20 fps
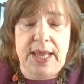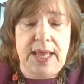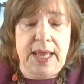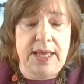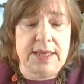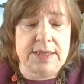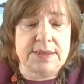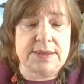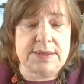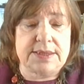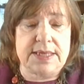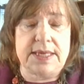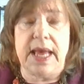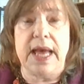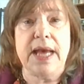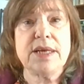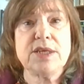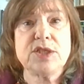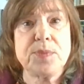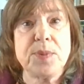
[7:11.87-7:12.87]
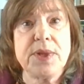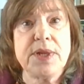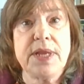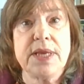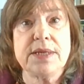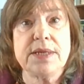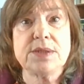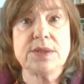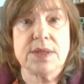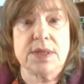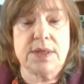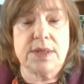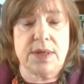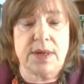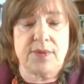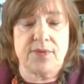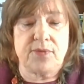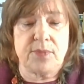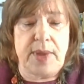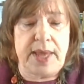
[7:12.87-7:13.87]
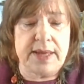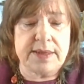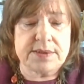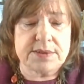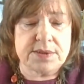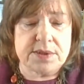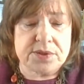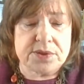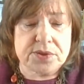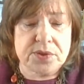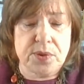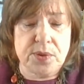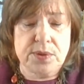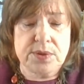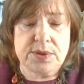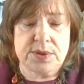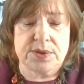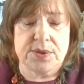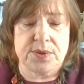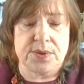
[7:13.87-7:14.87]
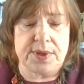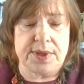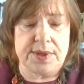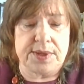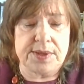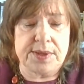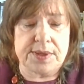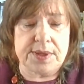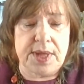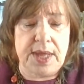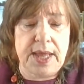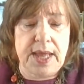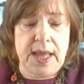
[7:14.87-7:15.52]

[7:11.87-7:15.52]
is the explanation of mass school shootings